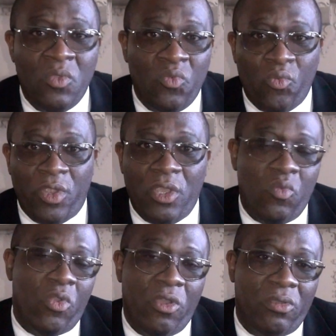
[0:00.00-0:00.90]
real
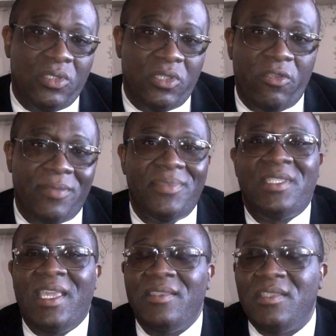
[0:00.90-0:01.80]
world
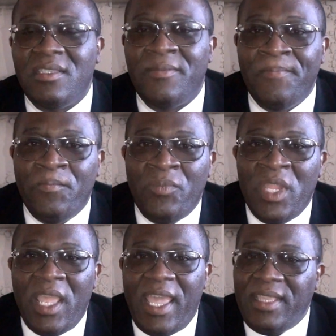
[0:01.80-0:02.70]
circumstances.
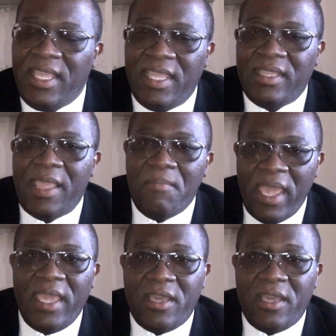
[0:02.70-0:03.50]
And then they may